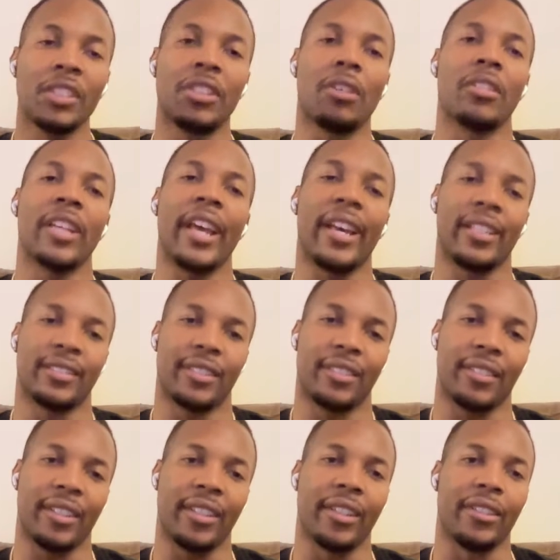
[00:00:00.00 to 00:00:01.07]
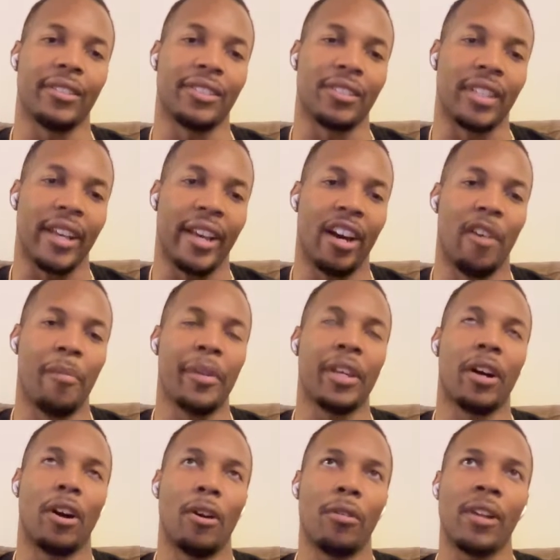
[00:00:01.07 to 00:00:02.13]
So yes, so that helped me
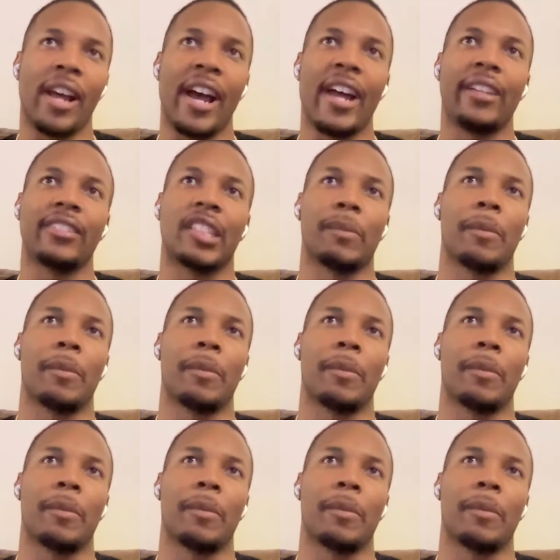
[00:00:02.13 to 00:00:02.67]
a whole lot.